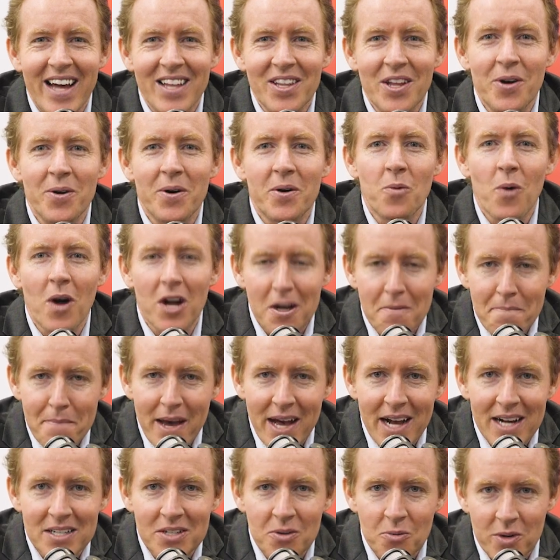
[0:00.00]
Hello, and welcome
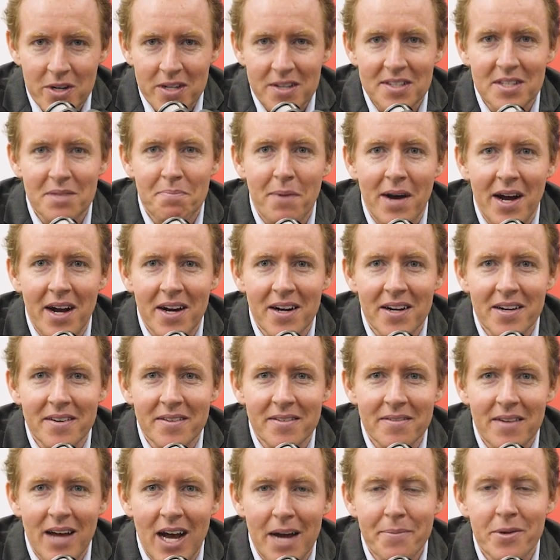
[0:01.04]
back to Work Inspired.
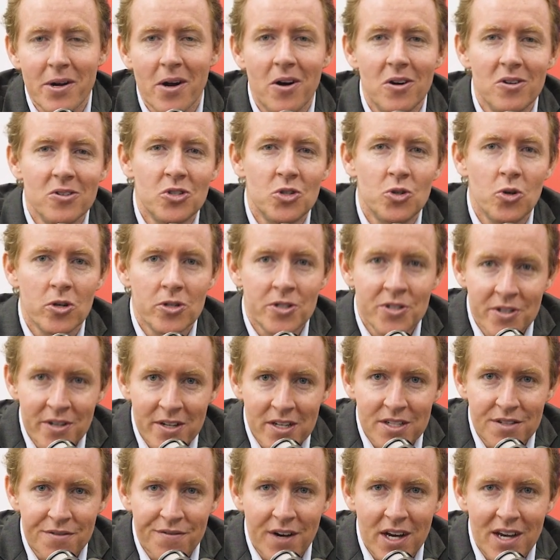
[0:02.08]
I'm your host, George
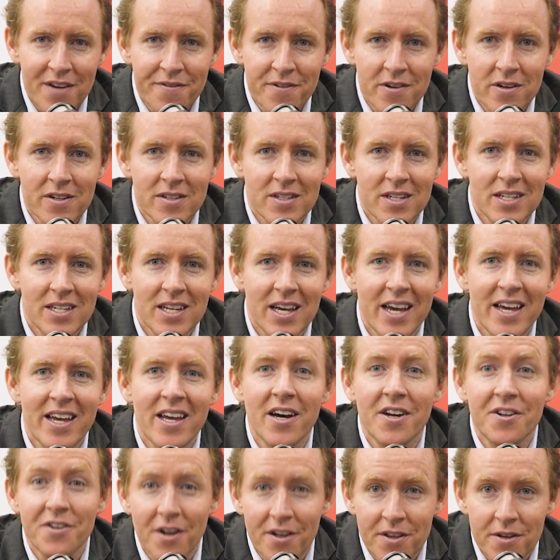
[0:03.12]
Lucas Pfeiffer, and
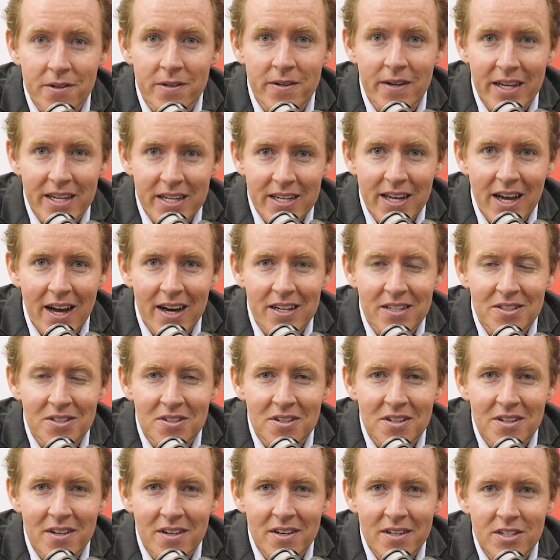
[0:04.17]
today, another great
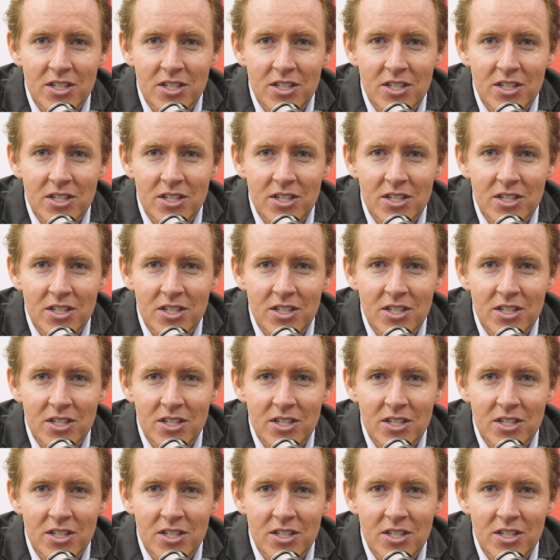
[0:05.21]
guest.